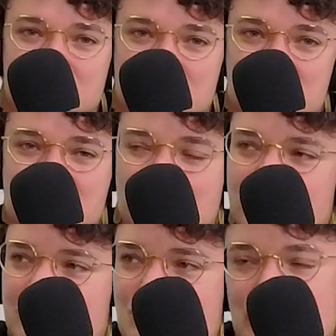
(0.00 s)
Usually I'll
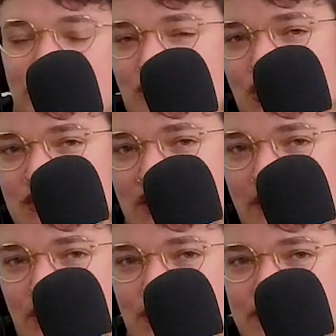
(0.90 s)
get the drip from
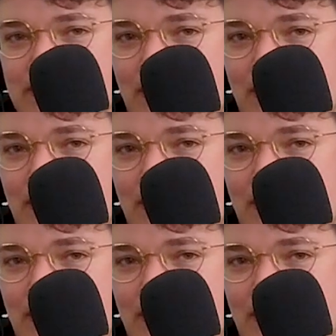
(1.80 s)
Turntable, so